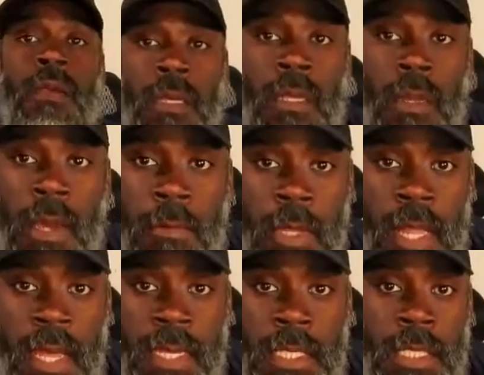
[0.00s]
I would
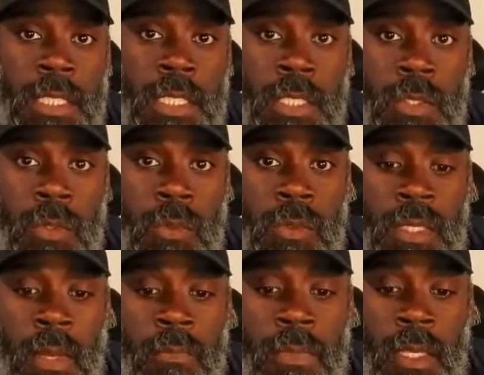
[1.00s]
like to do
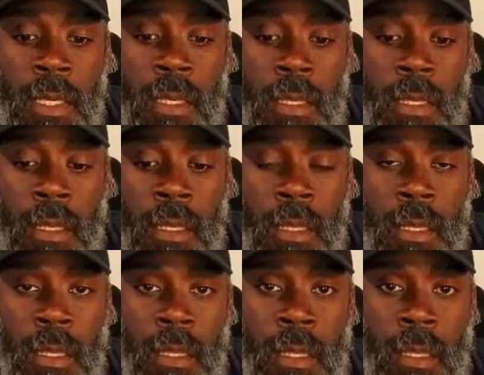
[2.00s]
something
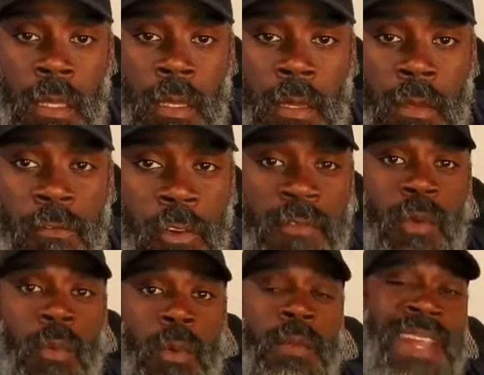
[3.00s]
for
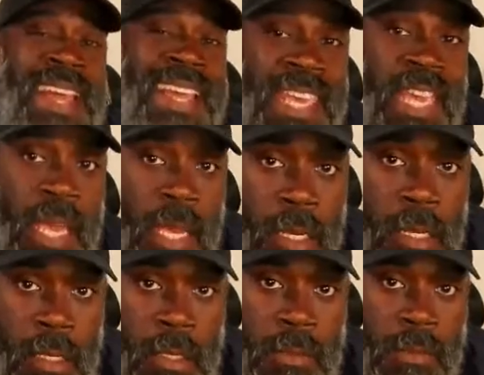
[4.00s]
everyone, but I can't.
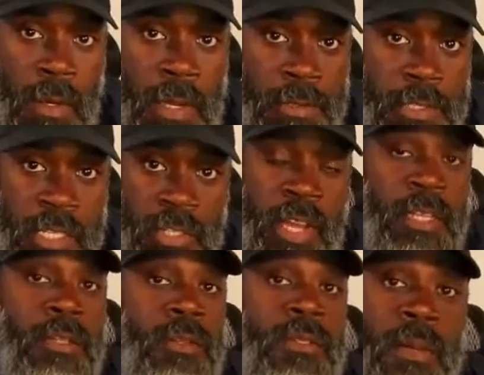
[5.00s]
So I'll just try to
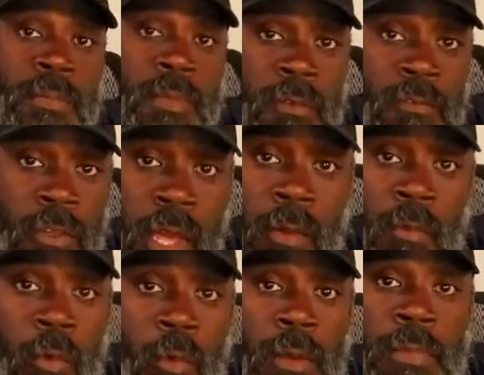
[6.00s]
do something for that
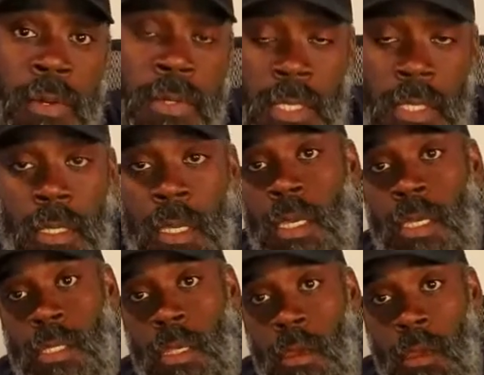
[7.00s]
one person.
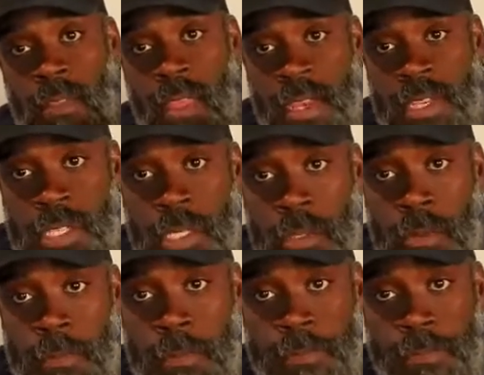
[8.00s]
So if that's you,
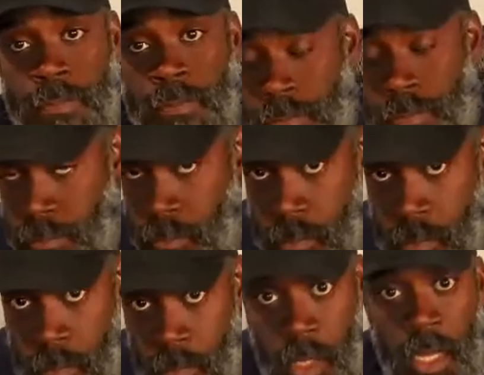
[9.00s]

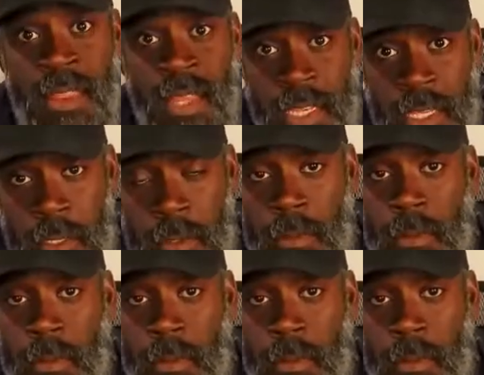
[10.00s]
thank you.